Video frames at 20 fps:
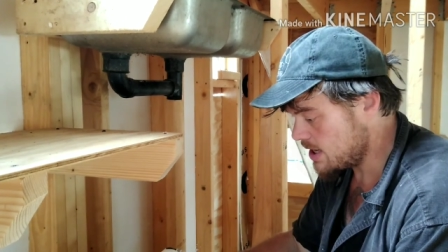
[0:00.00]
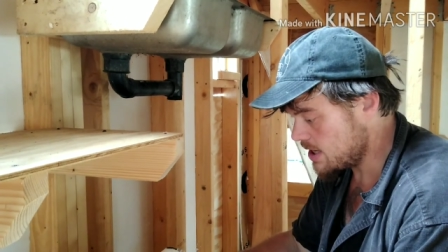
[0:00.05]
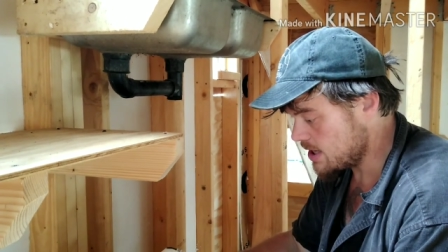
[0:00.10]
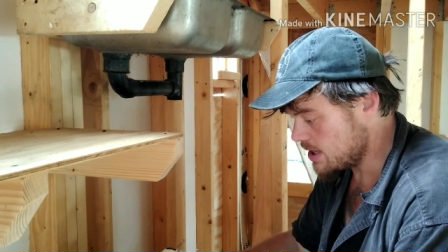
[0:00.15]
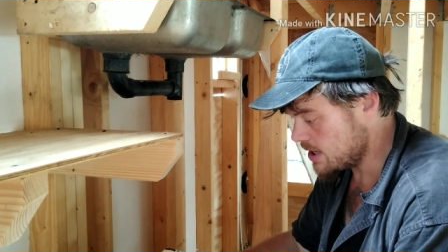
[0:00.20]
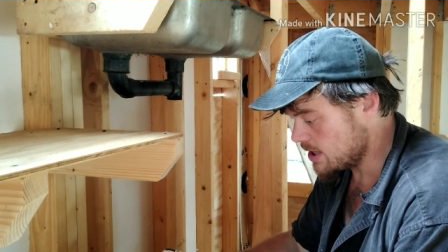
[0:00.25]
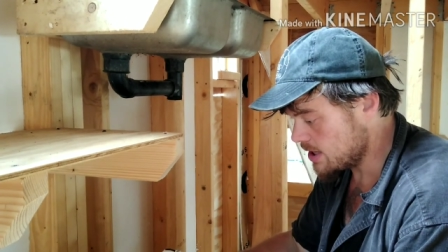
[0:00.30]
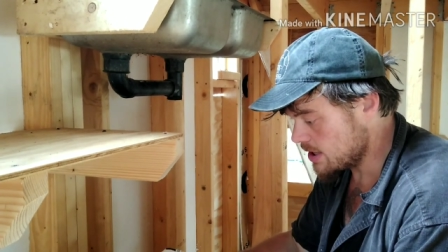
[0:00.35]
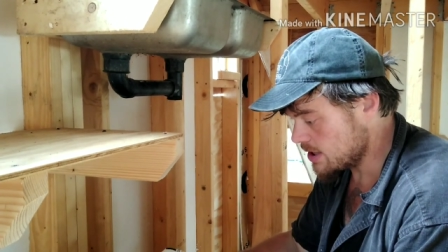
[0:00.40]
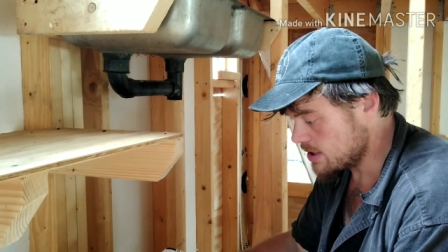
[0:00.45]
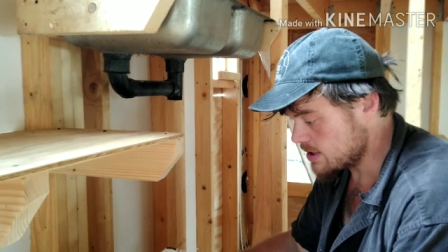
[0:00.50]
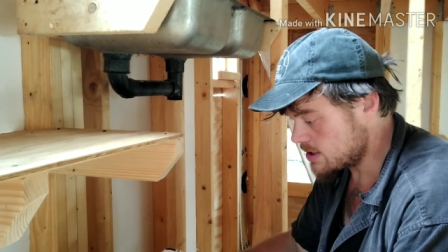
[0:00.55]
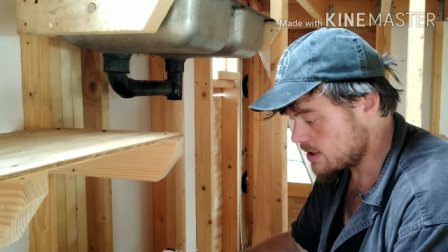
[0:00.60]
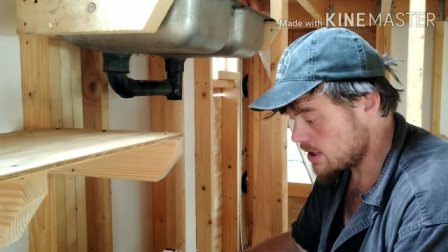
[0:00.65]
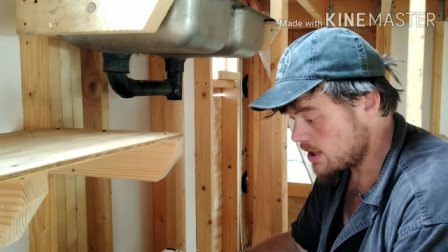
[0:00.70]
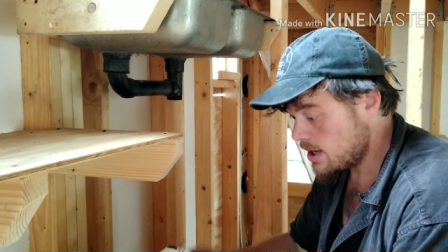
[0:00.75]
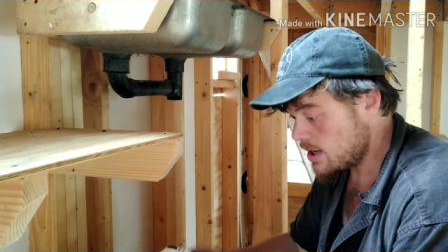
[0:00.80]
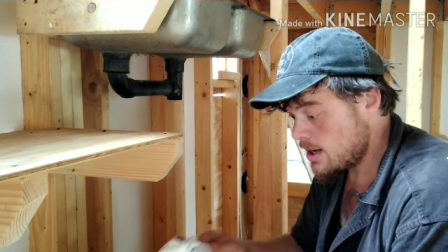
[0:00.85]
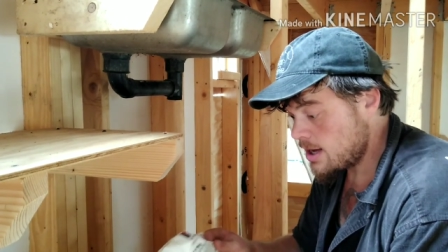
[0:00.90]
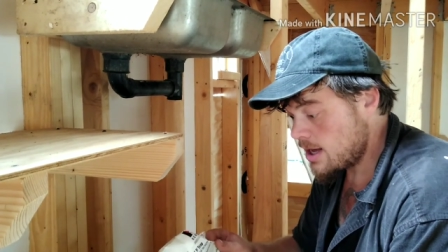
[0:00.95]
is
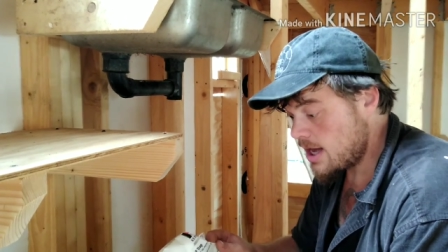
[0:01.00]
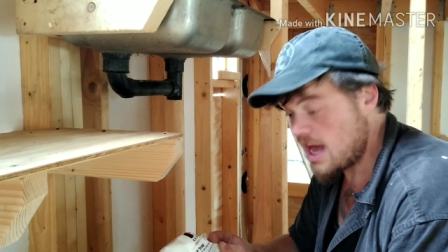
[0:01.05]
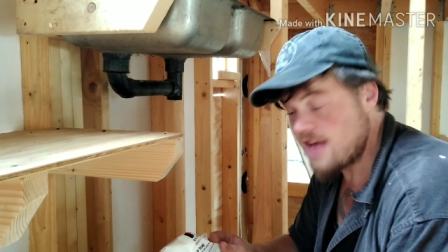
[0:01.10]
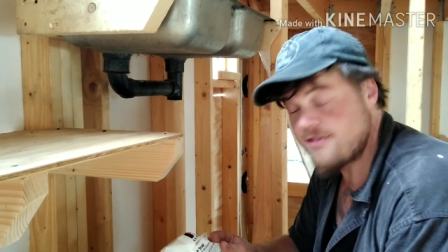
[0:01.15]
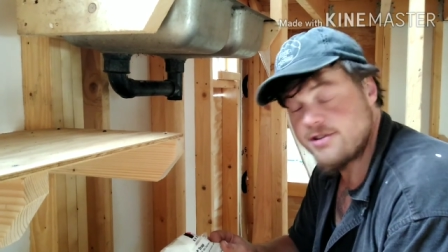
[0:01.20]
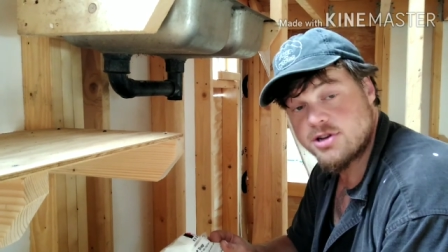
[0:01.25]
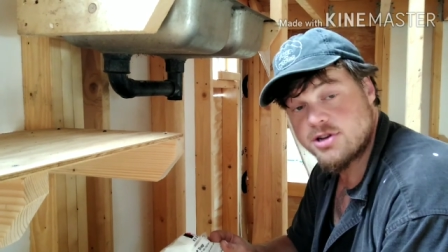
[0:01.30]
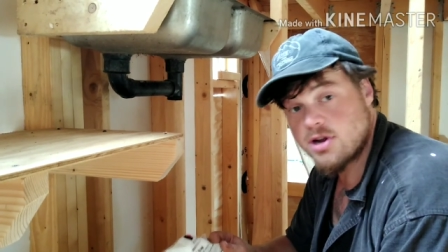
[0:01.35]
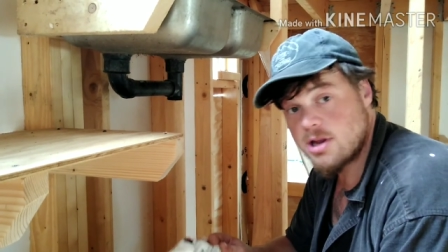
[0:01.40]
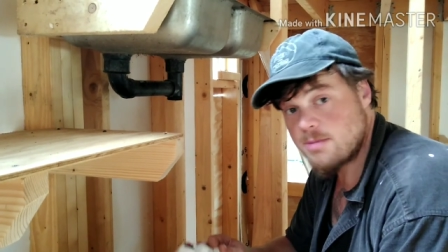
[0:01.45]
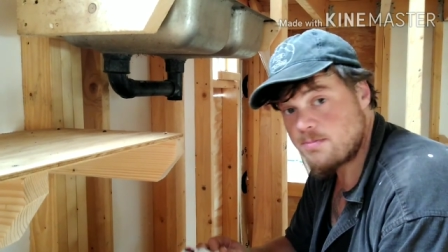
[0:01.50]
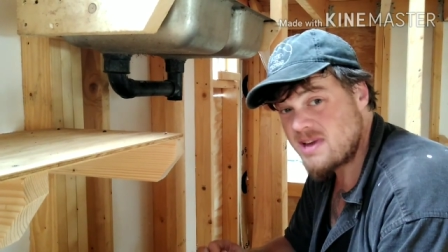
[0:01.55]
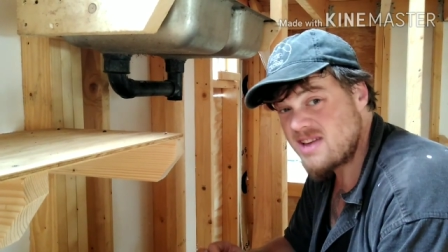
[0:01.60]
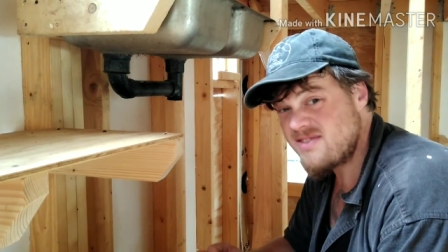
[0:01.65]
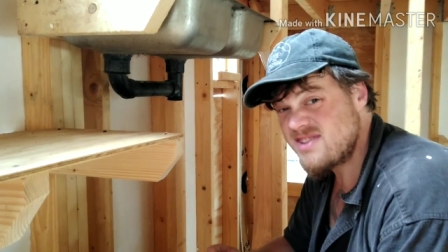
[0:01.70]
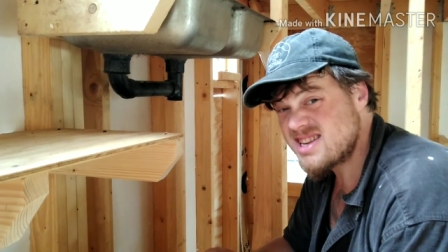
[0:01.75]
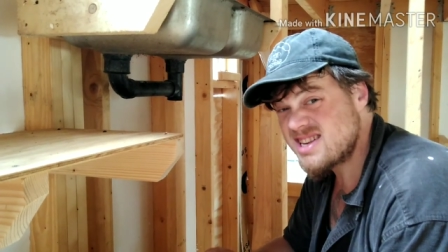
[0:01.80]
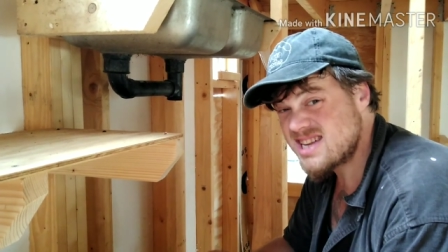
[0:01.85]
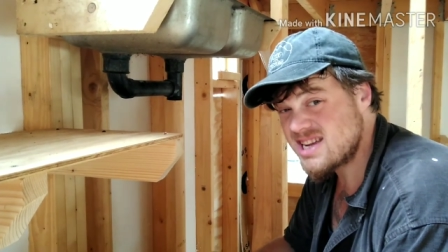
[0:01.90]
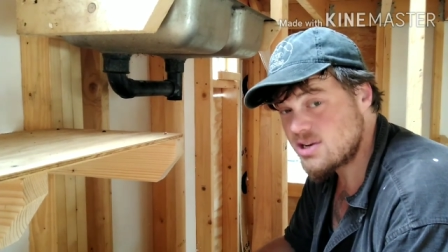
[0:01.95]
heavy duty
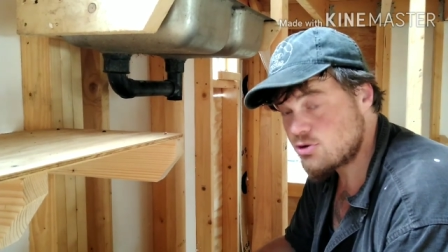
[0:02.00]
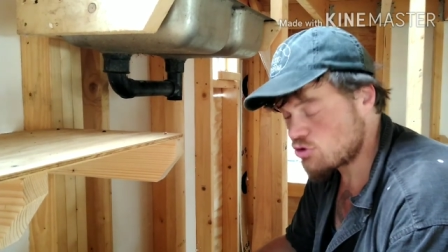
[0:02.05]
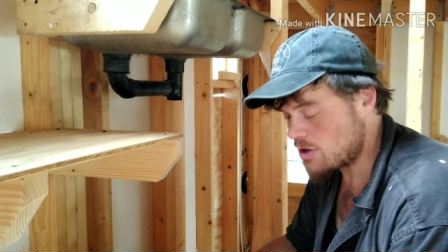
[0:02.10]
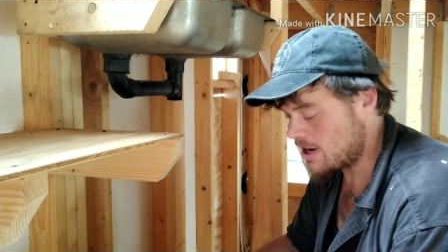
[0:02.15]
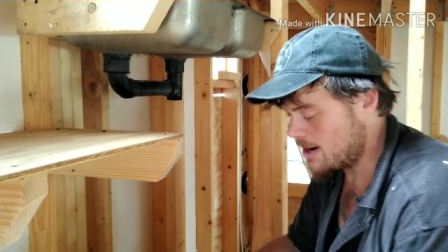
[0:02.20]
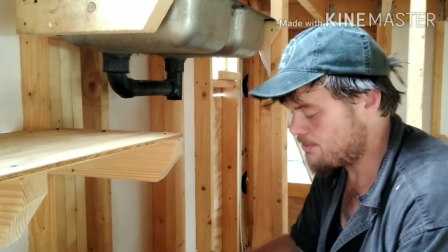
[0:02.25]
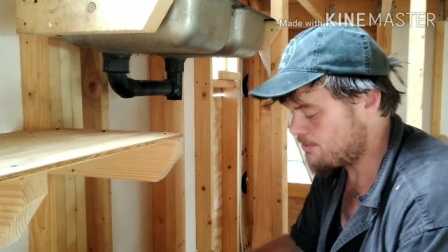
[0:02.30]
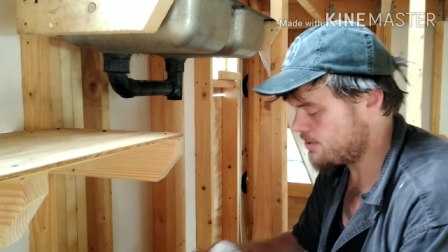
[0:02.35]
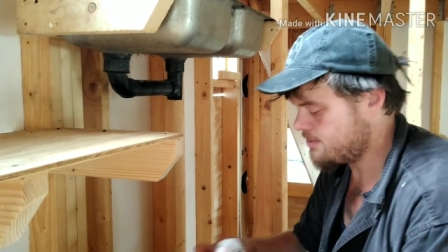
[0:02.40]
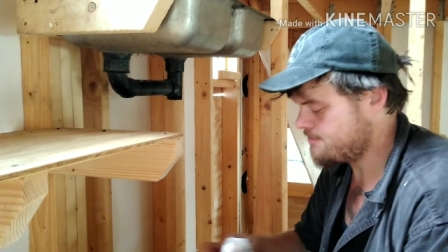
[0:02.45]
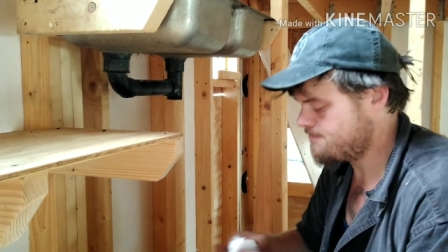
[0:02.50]
PVC trap.